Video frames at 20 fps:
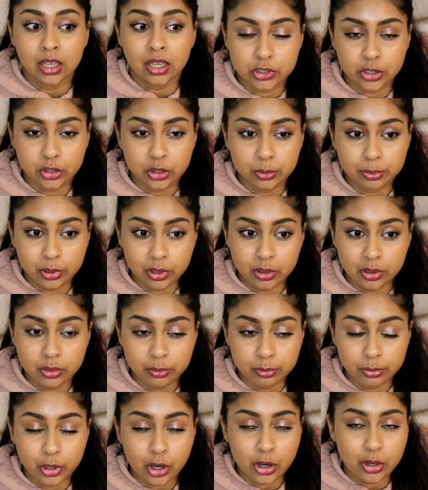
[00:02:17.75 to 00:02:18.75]
So the
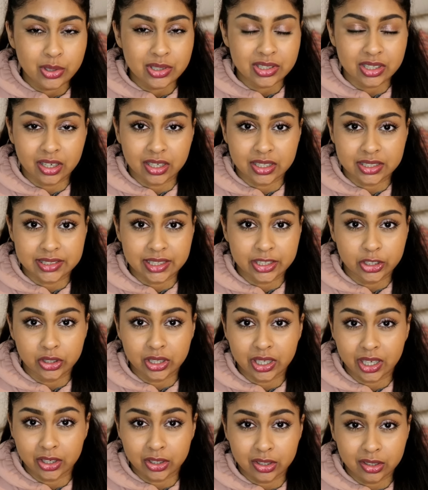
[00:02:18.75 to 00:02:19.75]
pros are is that you
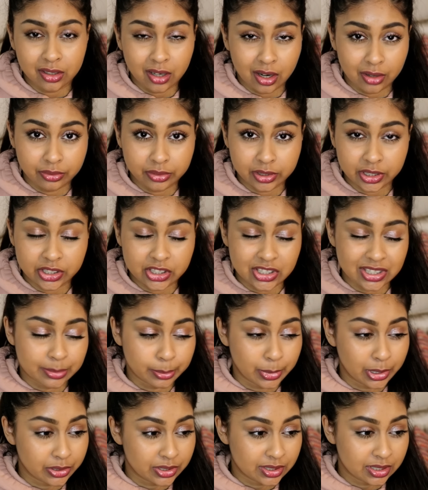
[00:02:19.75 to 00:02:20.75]
get good coverage,
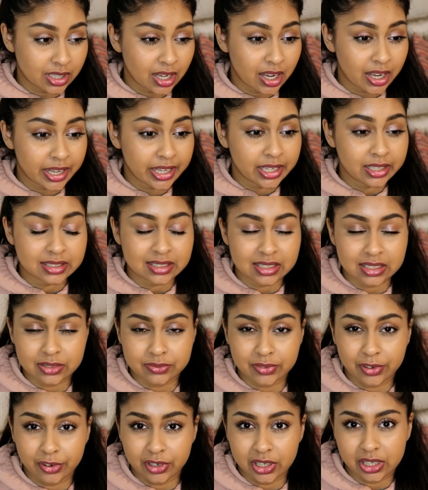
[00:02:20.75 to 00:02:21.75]
smells nice, it's
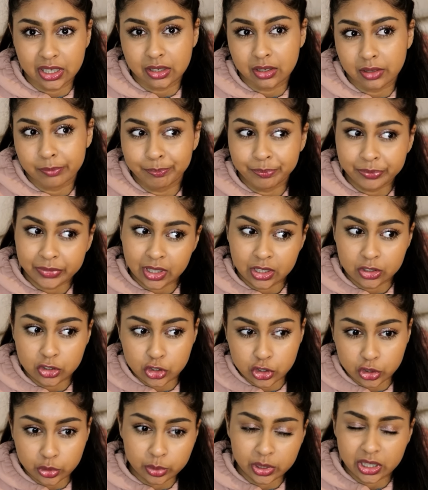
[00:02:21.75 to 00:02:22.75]
very
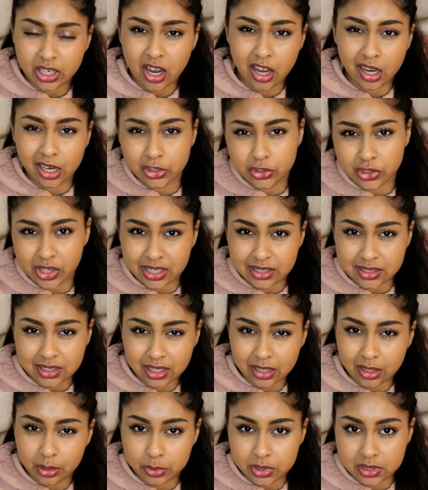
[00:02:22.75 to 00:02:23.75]
dewy,
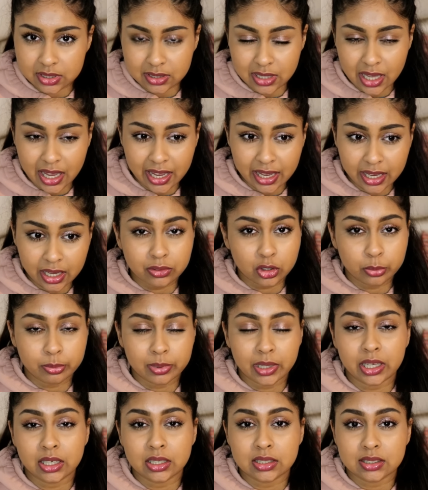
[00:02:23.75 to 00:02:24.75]
hydrating, I would say. If you're a
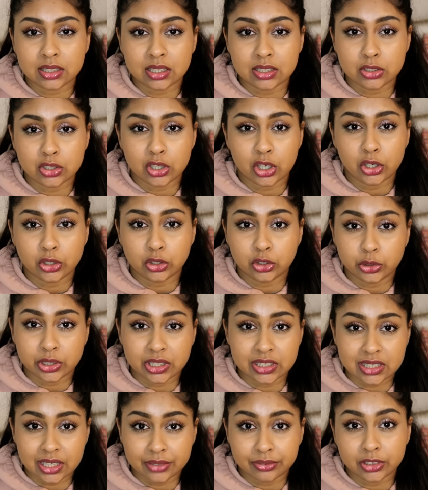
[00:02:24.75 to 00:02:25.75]
paler skin tone, you
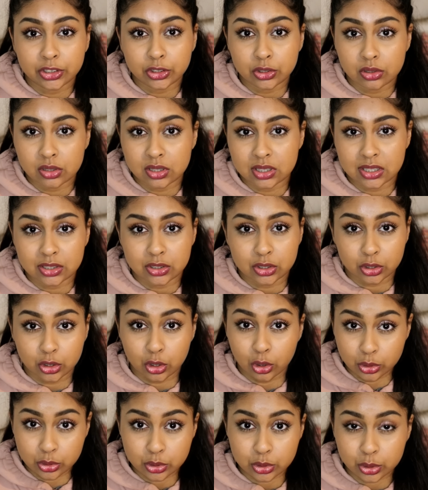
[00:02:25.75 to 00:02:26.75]
can definitely use this to
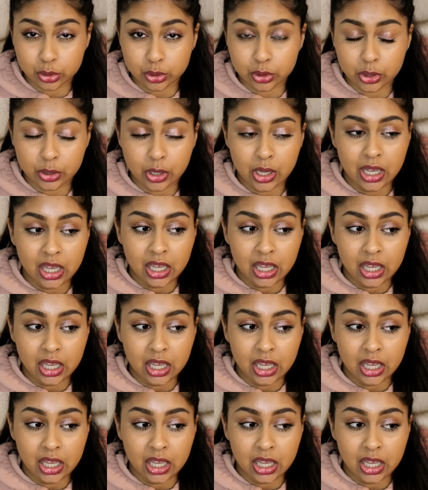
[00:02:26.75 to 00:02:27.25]
contour.